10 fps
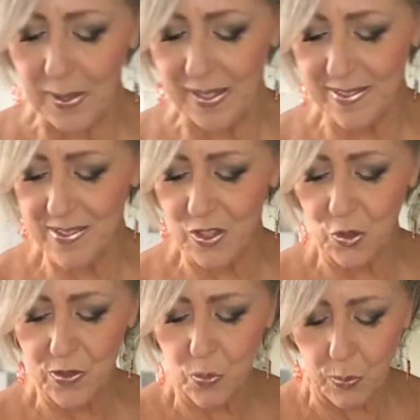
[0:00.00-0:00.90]
minutes to
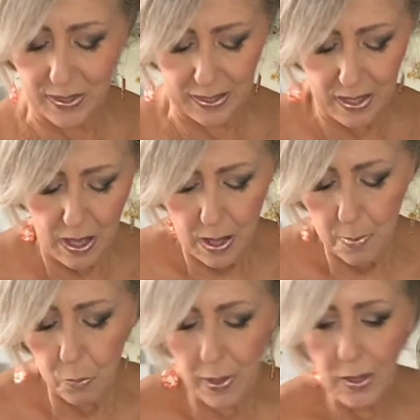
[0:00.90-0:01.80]
just really
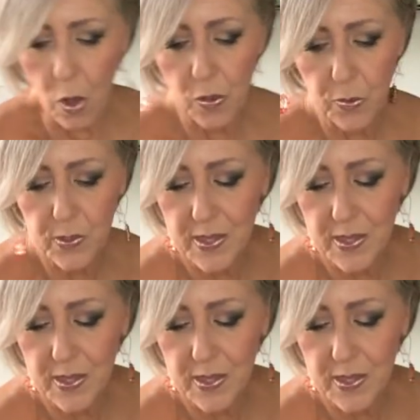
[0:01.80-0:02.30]
bring all those